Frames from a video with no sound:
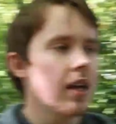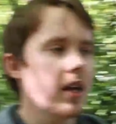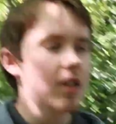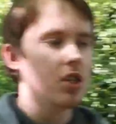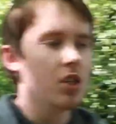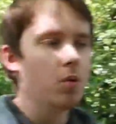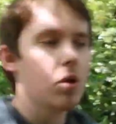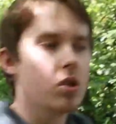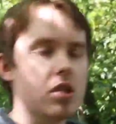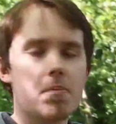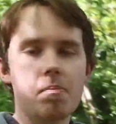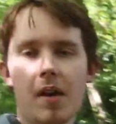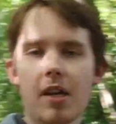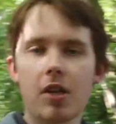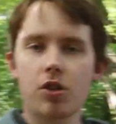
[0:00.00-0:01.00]
is you want to
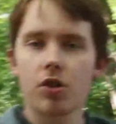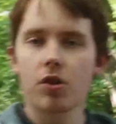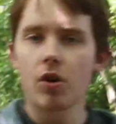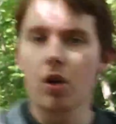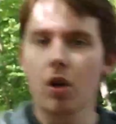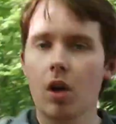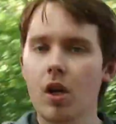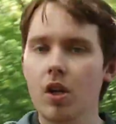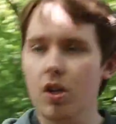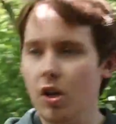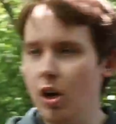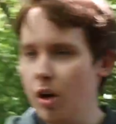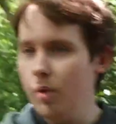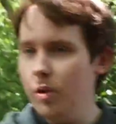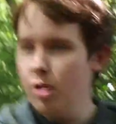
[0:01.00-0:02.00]
make sure that
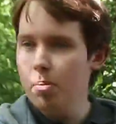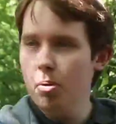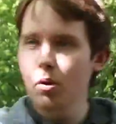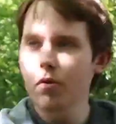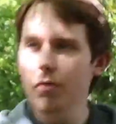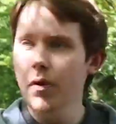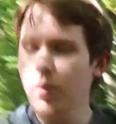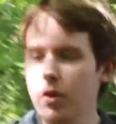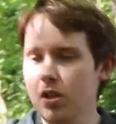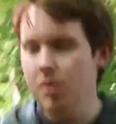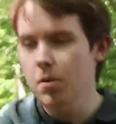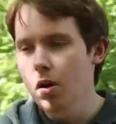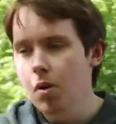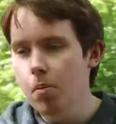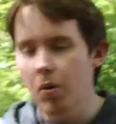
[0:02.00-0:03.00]
not only you pull
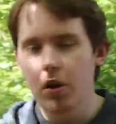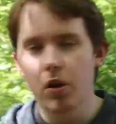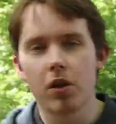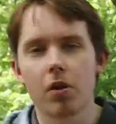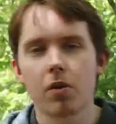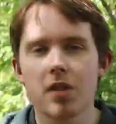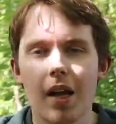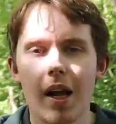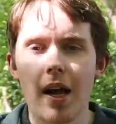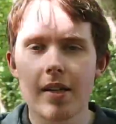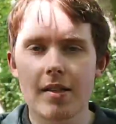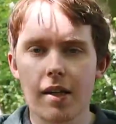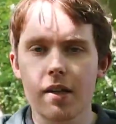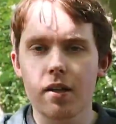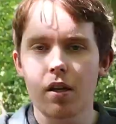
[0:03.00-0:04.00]
focus, but you're
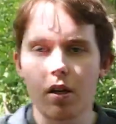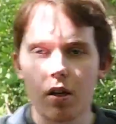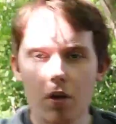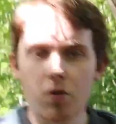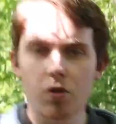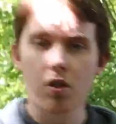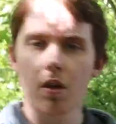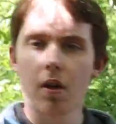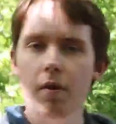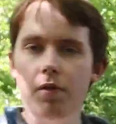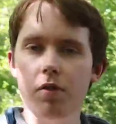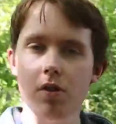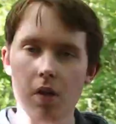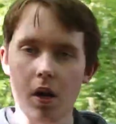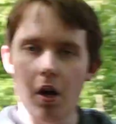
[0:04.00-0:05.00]
utilising the use of
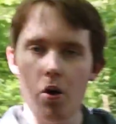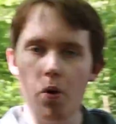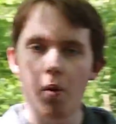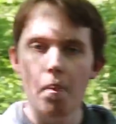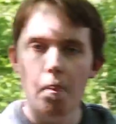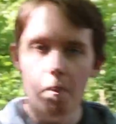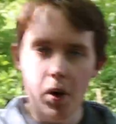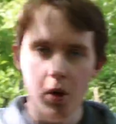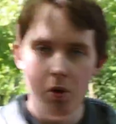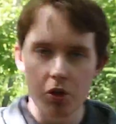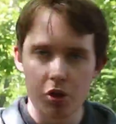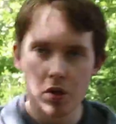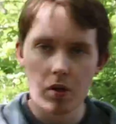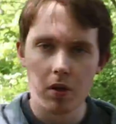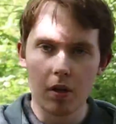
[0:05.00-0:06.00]
slow
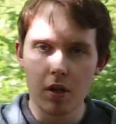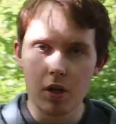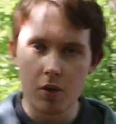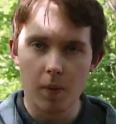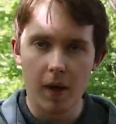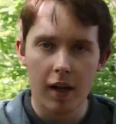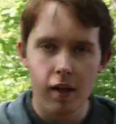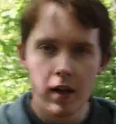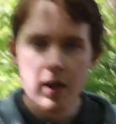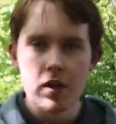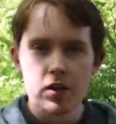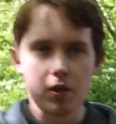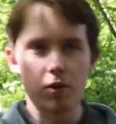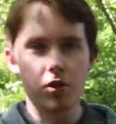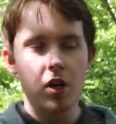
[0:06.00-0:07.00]
motion as well.
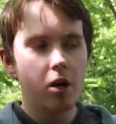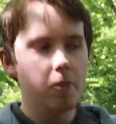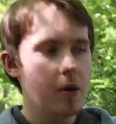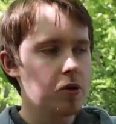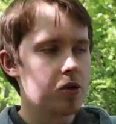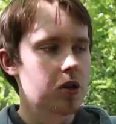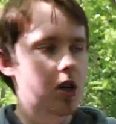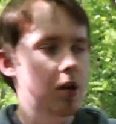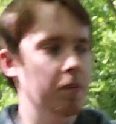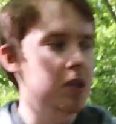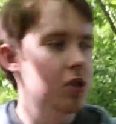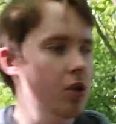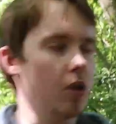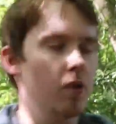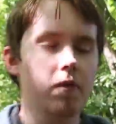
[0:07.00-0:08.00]
So slow motion can be
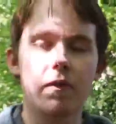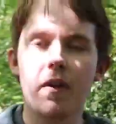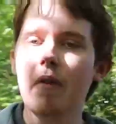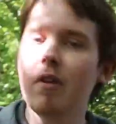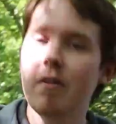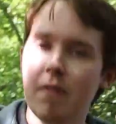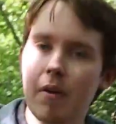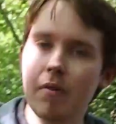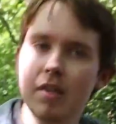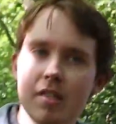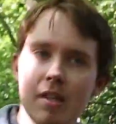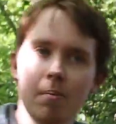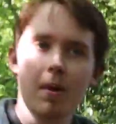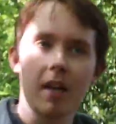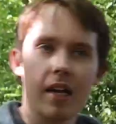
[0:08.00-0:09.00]
done very, very
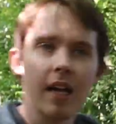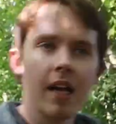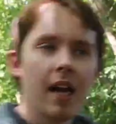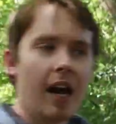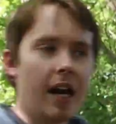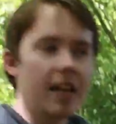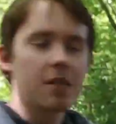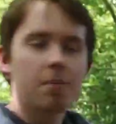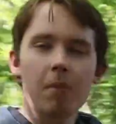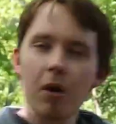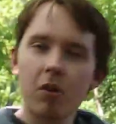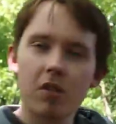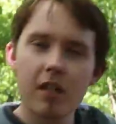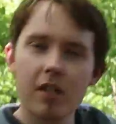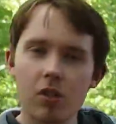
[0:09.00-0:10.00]
simply, and it's
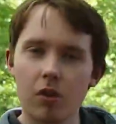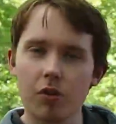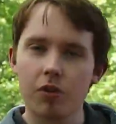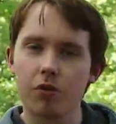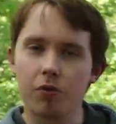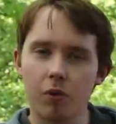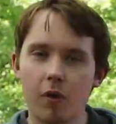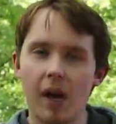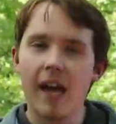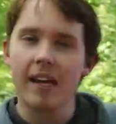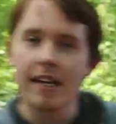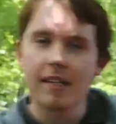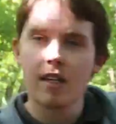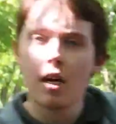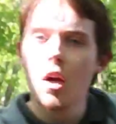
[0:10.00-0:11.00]
mostly done through
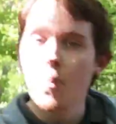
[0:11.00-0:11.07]
edit.